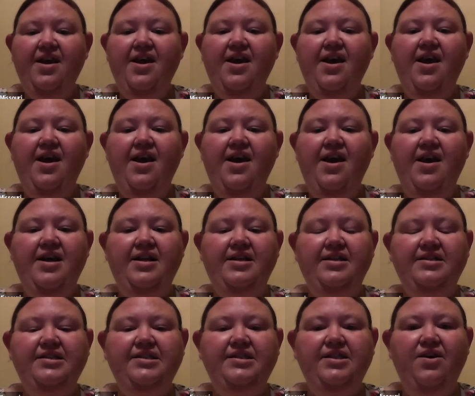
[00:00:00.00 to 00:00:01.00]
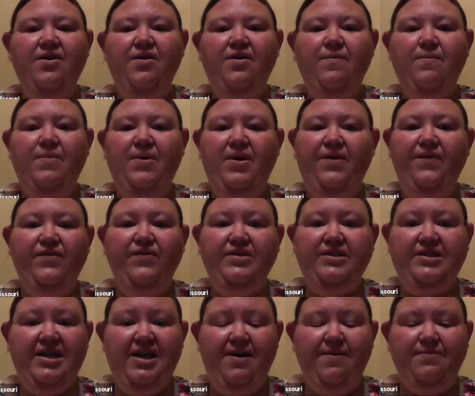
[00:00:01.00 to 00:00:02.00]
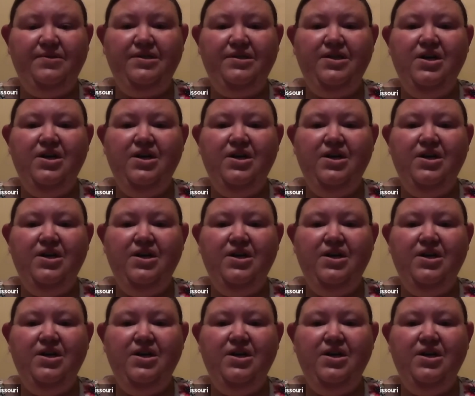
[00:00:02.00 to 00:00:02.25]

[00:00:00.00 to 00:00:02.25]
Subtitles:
and some beautiful tips.